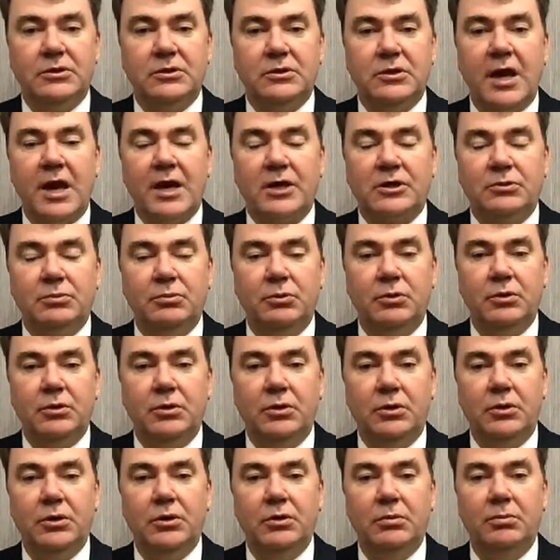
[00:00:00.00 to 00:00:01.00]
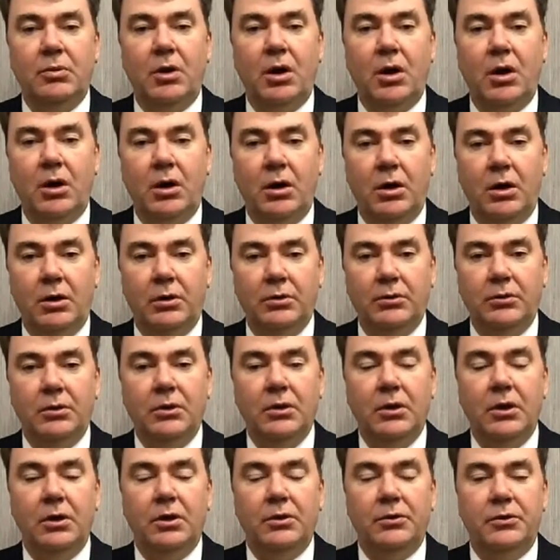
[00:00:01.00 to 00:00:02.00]
taxable income on
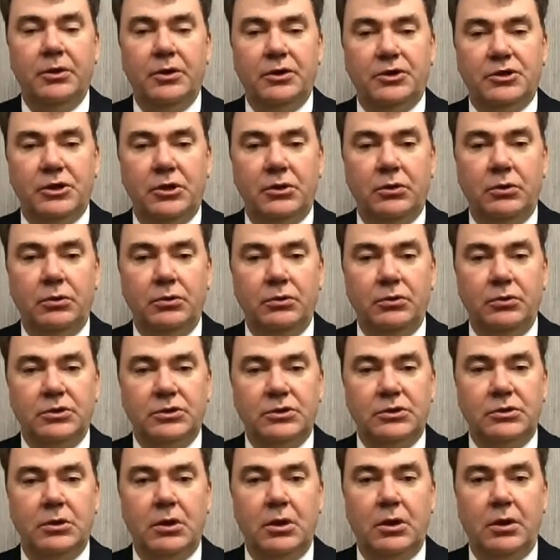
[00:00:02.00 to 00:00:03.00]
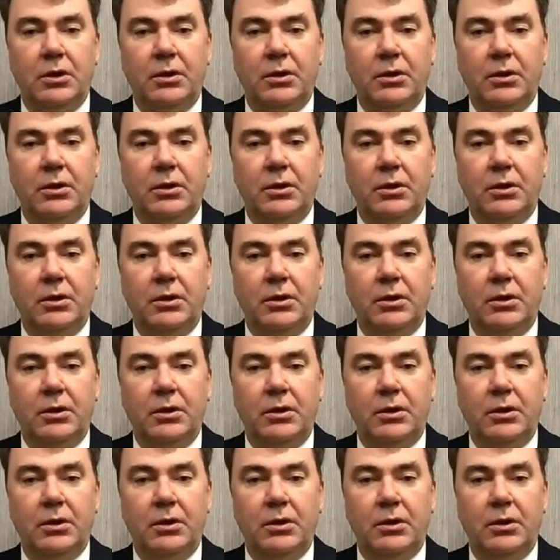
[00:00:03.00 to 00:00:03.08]
the shareholder's